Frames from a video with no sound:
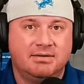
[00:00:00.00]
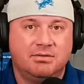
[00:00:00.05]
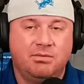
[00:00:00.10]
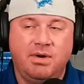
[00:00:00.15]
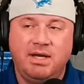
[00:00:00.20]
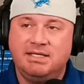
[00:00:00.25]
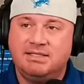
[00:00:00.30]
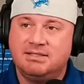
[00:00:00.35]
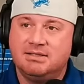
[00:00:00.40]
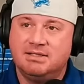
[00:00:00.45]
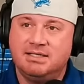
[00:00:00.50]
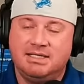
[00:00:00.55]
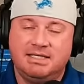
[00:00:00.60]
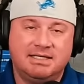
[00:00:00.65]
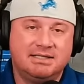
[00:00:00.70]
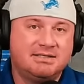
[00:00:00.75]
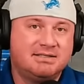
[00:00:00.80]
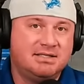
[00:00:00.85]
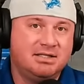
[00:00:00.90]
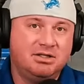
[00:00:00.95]
Wait till he
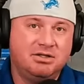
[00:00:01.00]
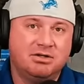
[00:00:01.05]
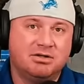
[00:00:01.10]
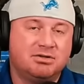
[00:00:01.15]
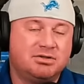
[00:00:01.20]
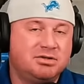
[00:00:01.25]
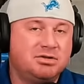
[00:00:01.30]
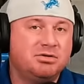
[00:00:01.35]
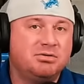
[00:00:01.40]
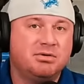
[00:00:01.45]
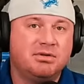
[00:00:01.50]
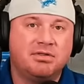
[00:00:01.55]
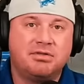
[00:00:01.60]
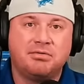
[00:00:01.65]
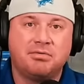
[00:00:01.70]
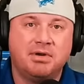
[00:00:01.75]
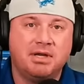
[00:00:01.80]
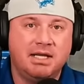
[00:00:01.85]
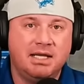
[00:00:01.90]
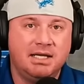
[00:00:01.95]
gets to year two and
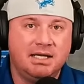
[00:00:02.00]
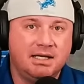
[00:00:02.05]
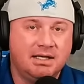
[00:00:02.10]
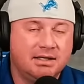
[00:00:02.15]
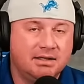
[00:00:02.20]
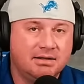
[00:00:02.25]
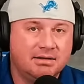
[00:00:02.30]
three,